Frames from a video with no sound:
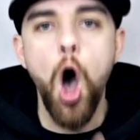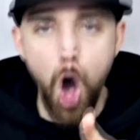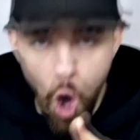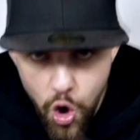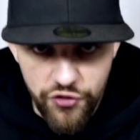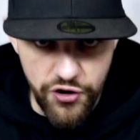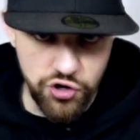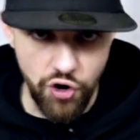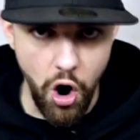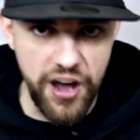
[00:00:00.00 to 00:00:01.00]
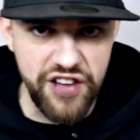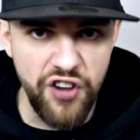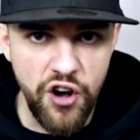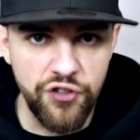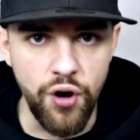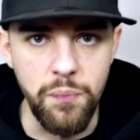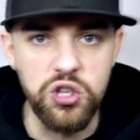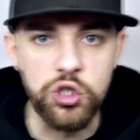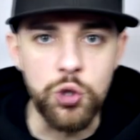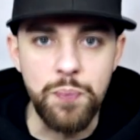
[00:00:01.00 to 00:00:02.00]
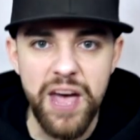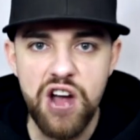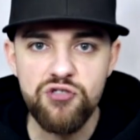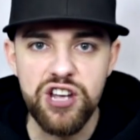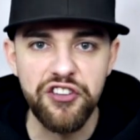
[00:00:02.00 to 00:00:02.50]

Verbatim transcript: Overdrive from the Superior